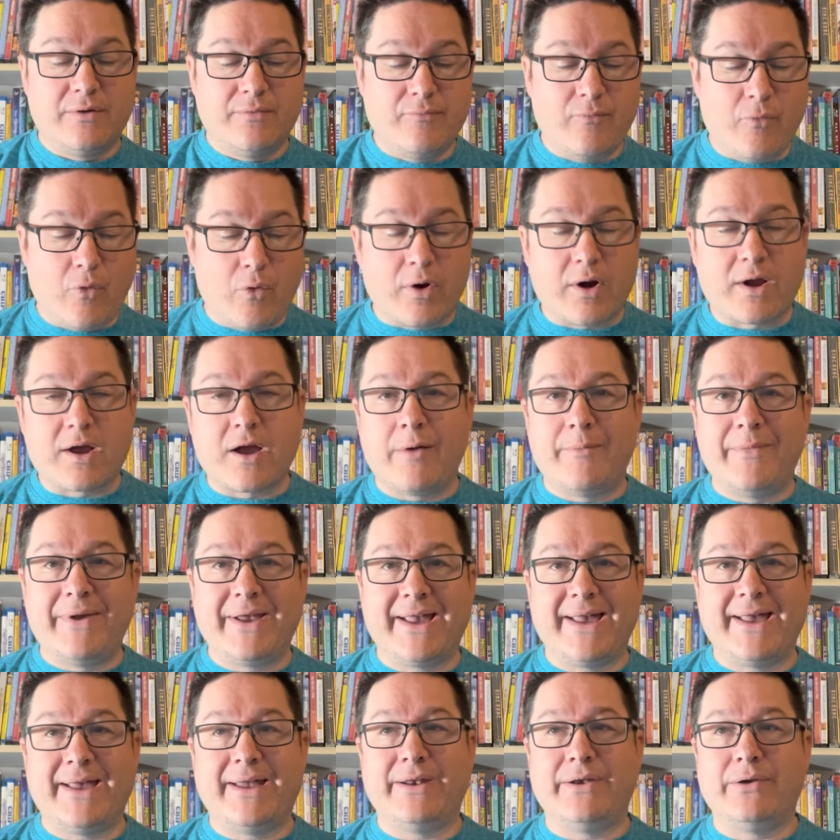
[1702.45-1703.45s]
more
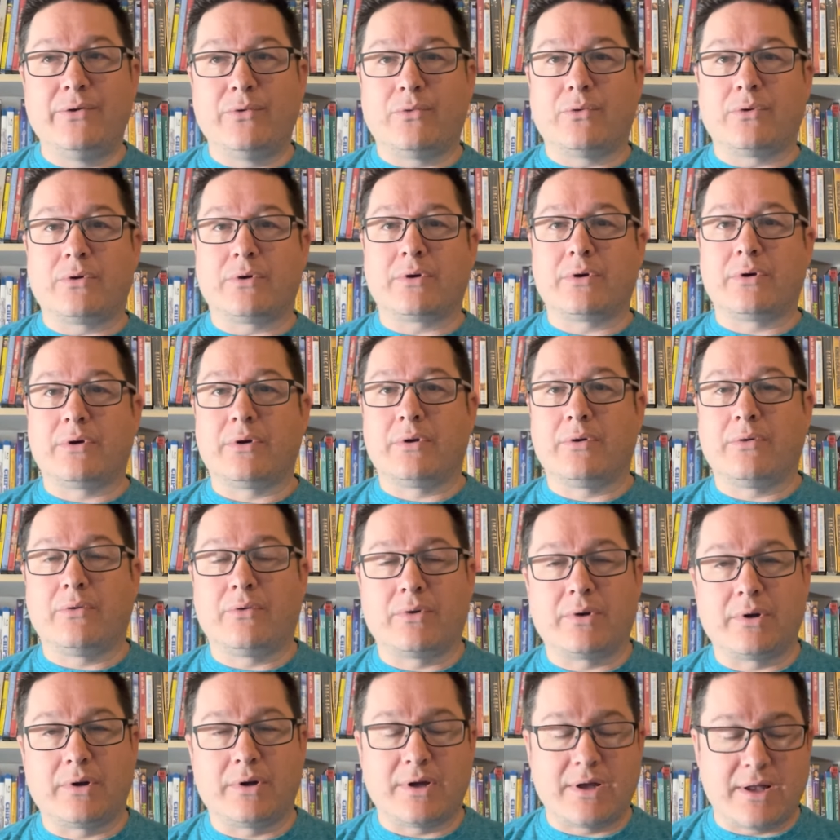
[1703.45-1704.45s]
coming in or
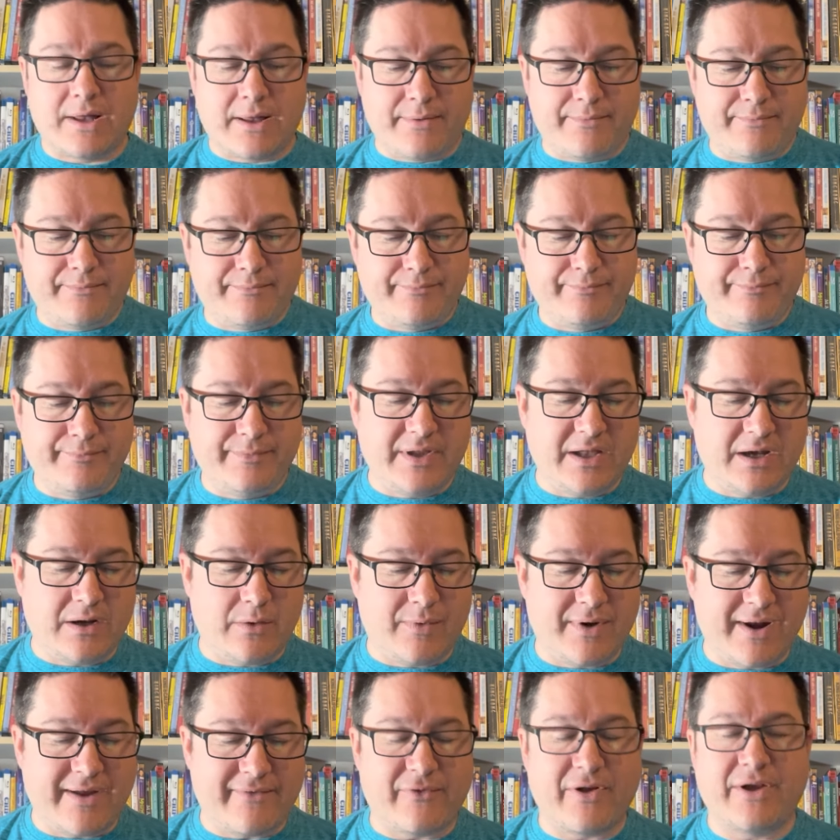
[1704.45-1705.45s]
or um, you know
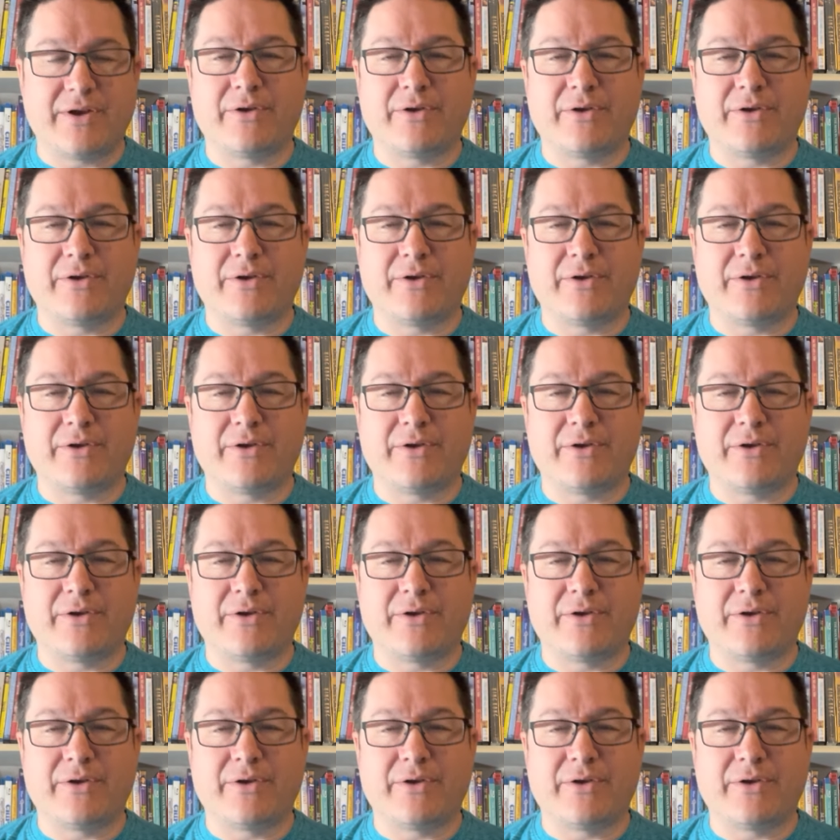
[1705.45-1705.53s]
whatever.